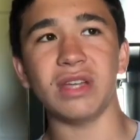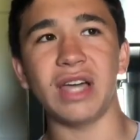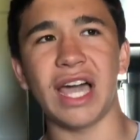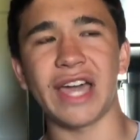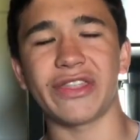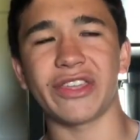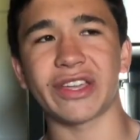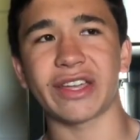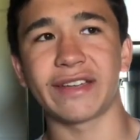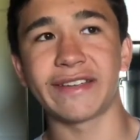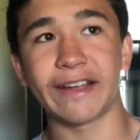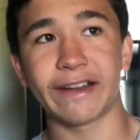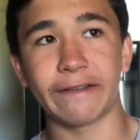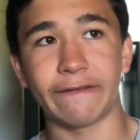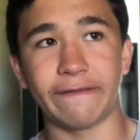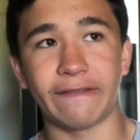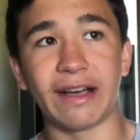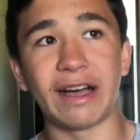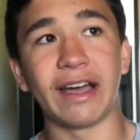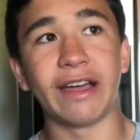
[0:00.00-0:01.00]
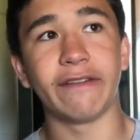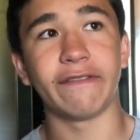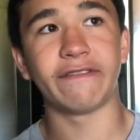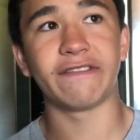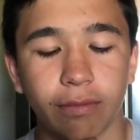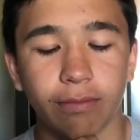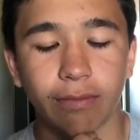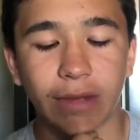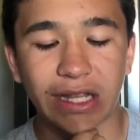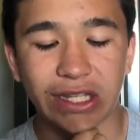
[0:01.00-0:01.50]
I think I got a 5.
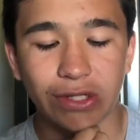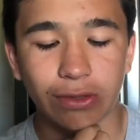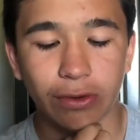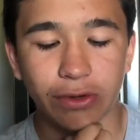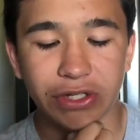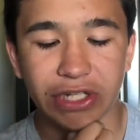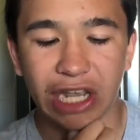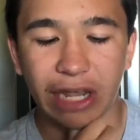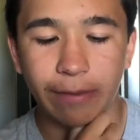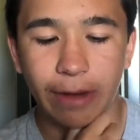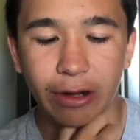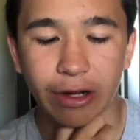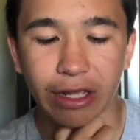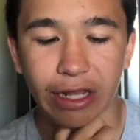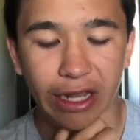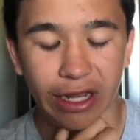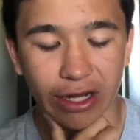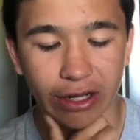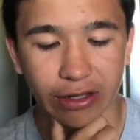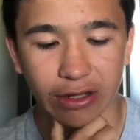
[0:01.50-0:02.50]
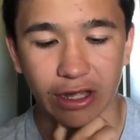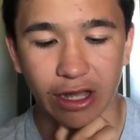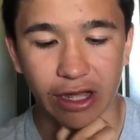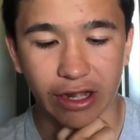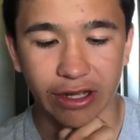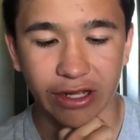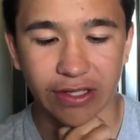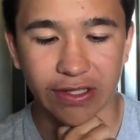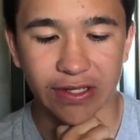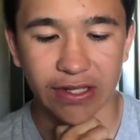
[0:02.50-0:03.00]
My scores came out at 8
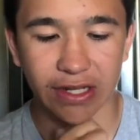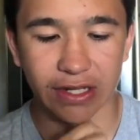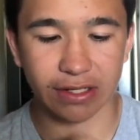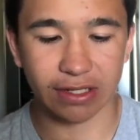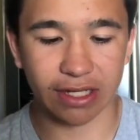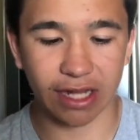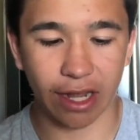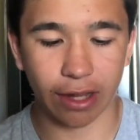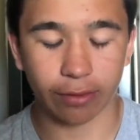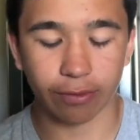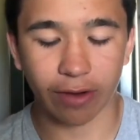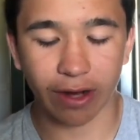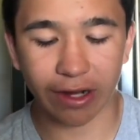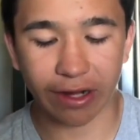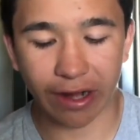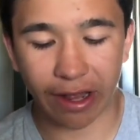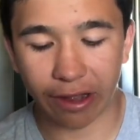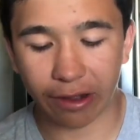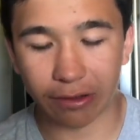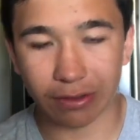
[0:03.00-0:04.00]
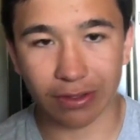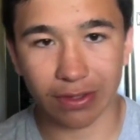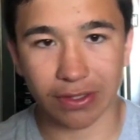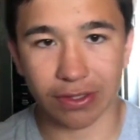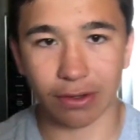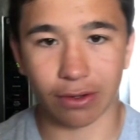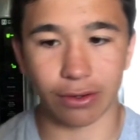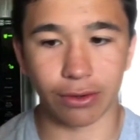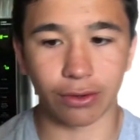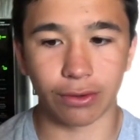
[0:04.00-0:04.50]
o'clock. It's like 10 right now,
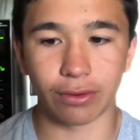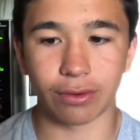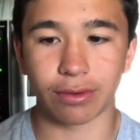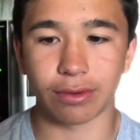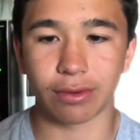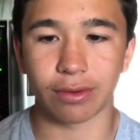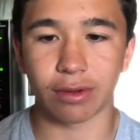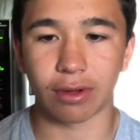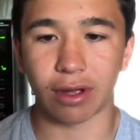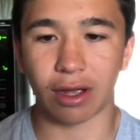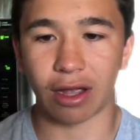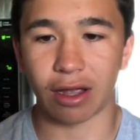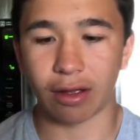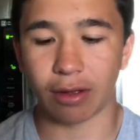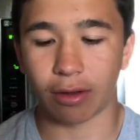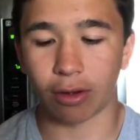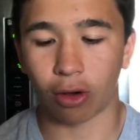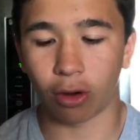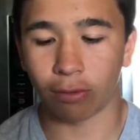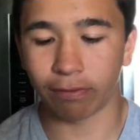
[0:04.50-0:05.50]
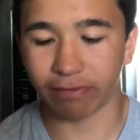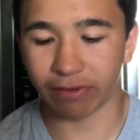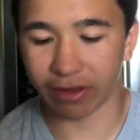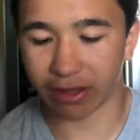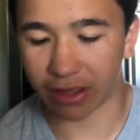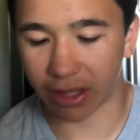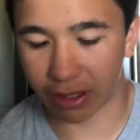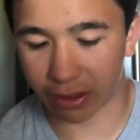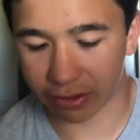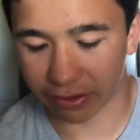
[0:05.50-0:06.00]
so
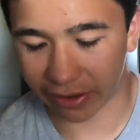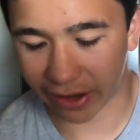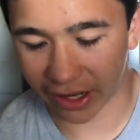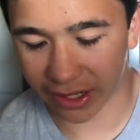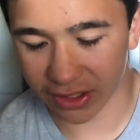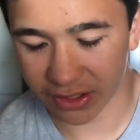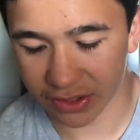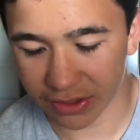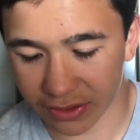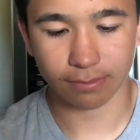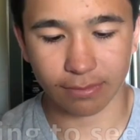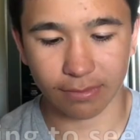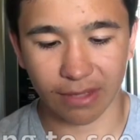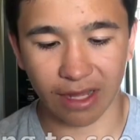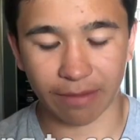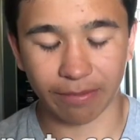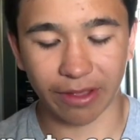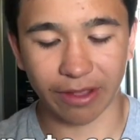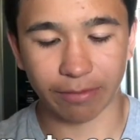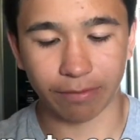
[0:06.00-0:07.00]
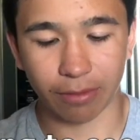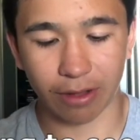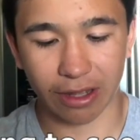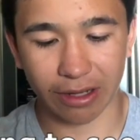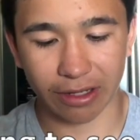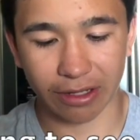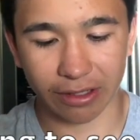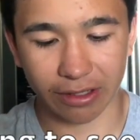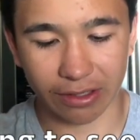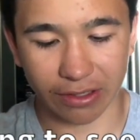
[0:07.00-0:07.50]
hopefully they don't crash. I'm like
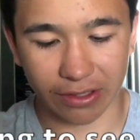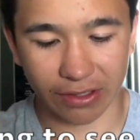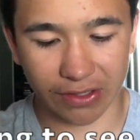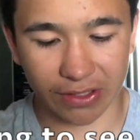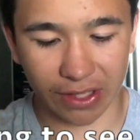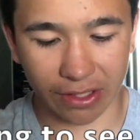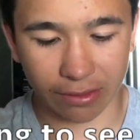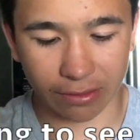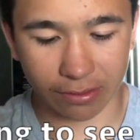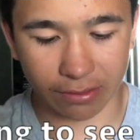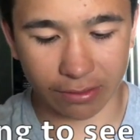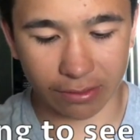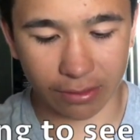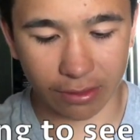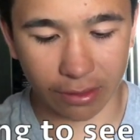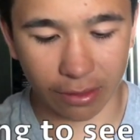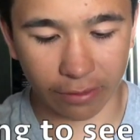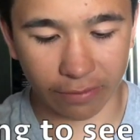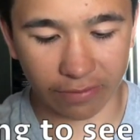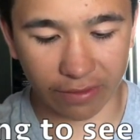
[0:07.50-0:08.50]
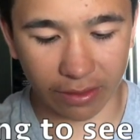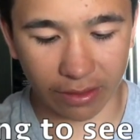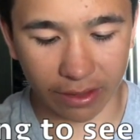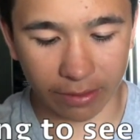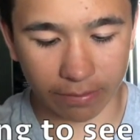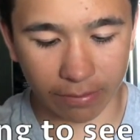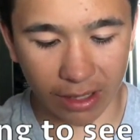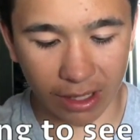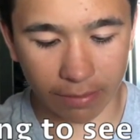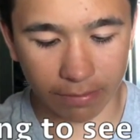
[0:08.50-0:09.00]
blocking it because I don't know if they
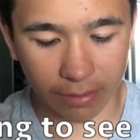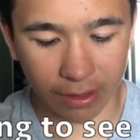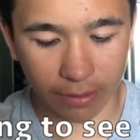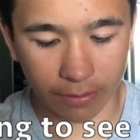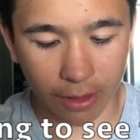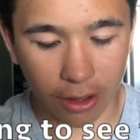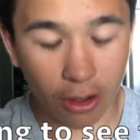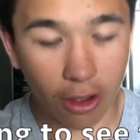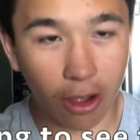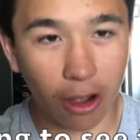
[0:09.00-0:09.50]
like pop up.